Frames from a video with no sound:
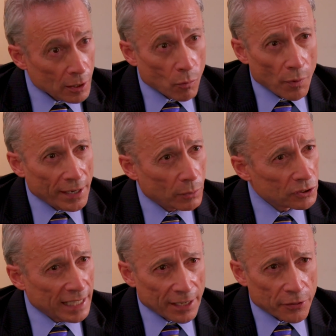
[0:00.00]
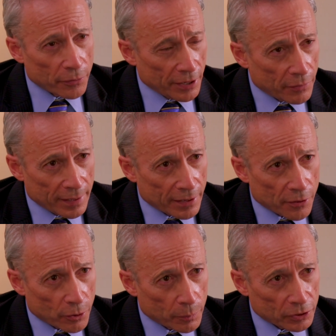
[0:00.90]
we don't take 33
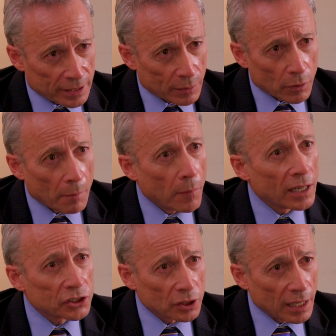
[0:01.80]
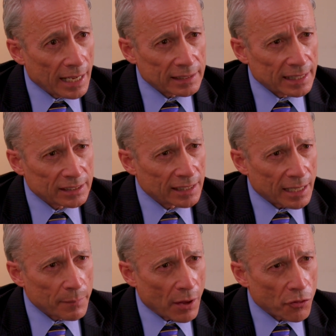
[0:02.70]
1/3%, much less. It's not
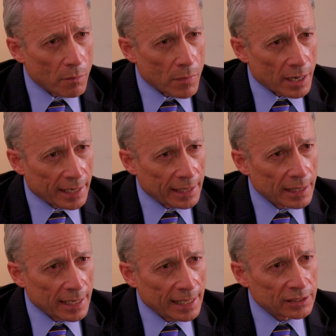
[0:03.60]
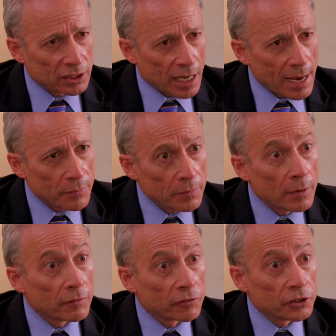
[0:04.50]
about the money. It's time
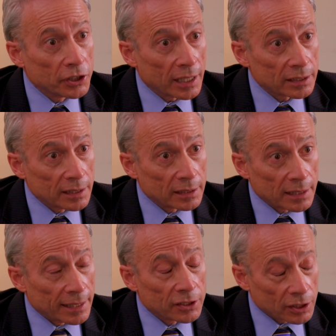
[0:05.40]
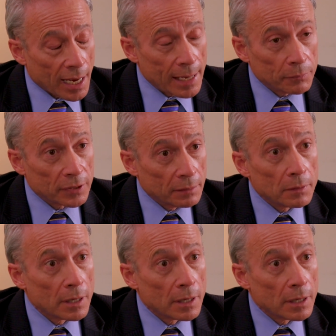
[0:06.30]
for justice, and it's time to